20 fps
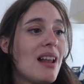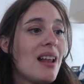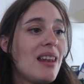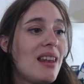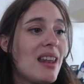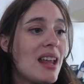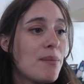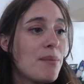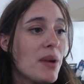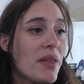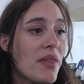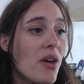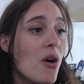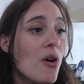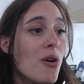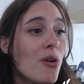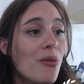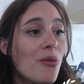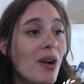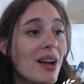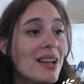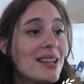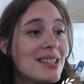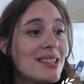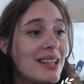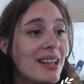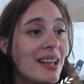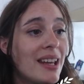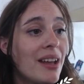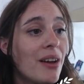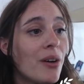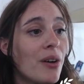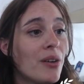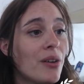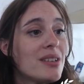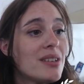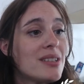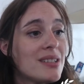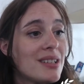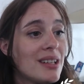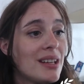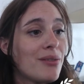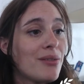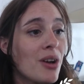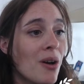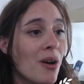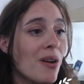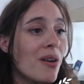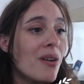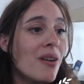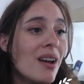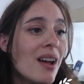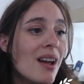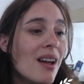Led by the O-Right CEO Steve Coe,